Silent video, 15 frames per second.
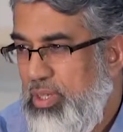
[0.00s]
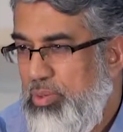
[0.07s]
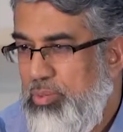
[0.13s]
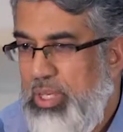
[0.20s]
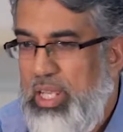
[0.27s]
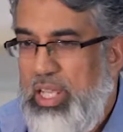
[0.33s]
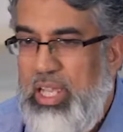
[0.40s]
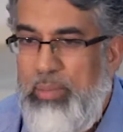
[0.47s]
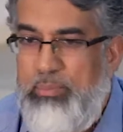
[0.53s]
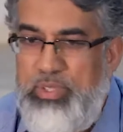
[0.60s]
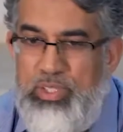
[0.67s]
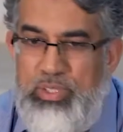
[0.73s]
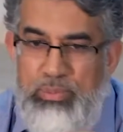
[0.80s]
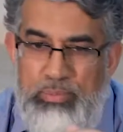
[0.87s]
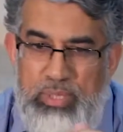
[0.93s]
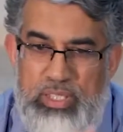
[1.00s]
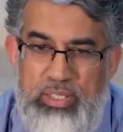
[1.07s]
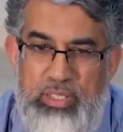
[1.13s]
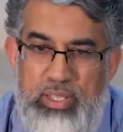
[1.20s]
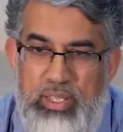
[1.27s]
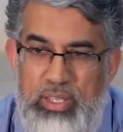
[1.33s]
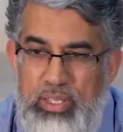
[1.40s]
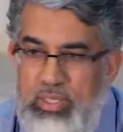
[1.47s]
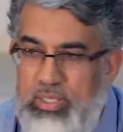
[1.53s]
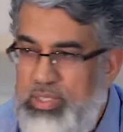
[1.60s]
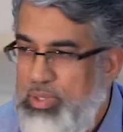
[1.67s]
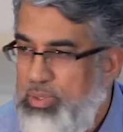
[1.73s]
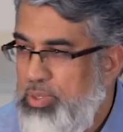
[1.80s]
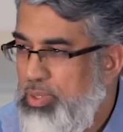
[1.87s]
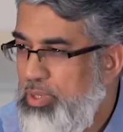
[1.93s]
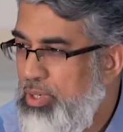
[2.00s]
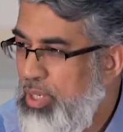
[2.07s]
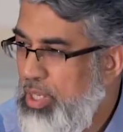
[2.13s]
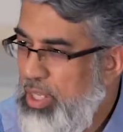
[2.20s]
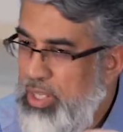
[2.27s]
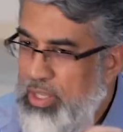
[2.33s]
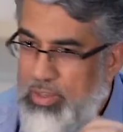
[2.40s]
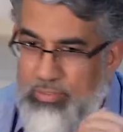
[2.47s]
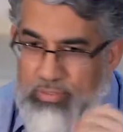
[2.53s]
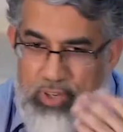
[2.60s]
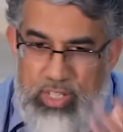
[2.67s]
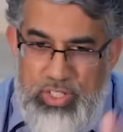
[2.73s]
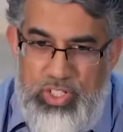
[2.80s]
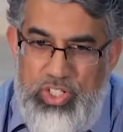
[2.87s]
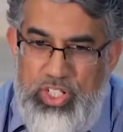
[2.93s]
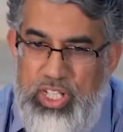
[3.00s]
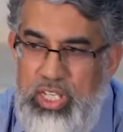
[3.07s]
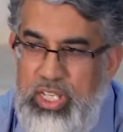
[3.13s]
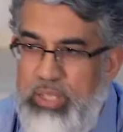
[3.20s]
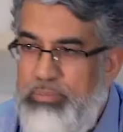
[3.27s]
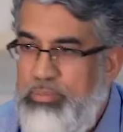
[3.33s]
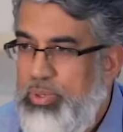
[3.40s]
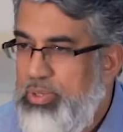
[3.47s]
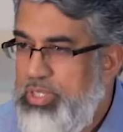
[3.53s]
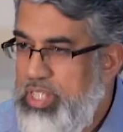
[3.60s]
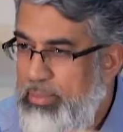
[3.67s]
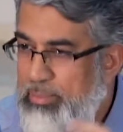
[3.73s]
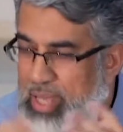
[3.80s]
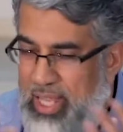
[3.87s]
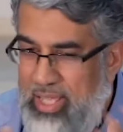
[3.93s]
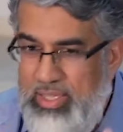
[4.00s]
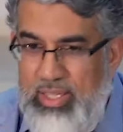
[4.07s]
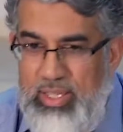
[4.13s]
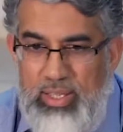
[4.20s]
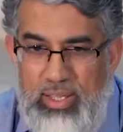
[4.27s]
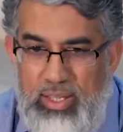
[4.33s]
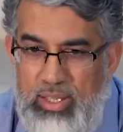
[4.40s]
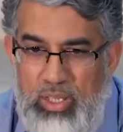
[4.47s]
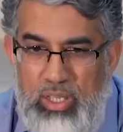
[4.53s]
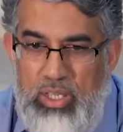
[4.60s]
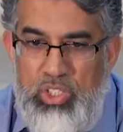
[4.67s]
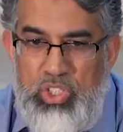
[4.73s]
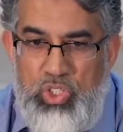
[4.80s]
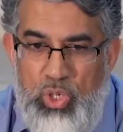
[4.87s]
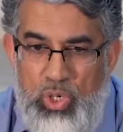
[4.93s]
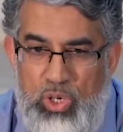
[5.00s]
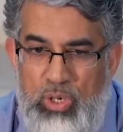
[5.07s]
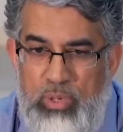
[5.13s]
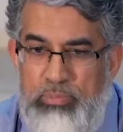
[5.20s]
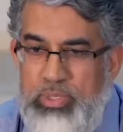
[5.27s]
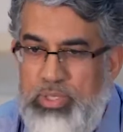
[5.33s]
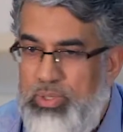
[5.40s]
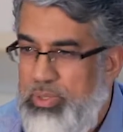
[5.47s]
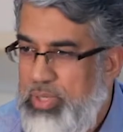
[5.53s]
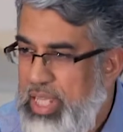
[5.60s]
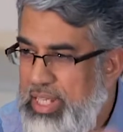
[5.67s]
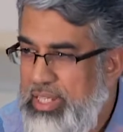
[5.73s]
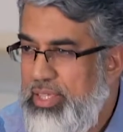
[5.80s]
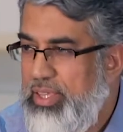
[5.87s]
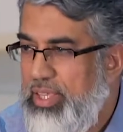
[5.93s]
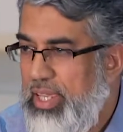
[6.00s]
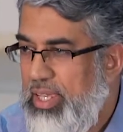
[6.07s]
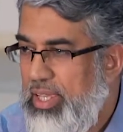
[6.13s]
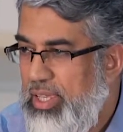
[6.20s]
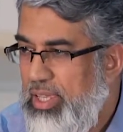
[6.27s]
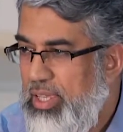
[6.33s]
when it comes to business or friendship or some other jobs or anything,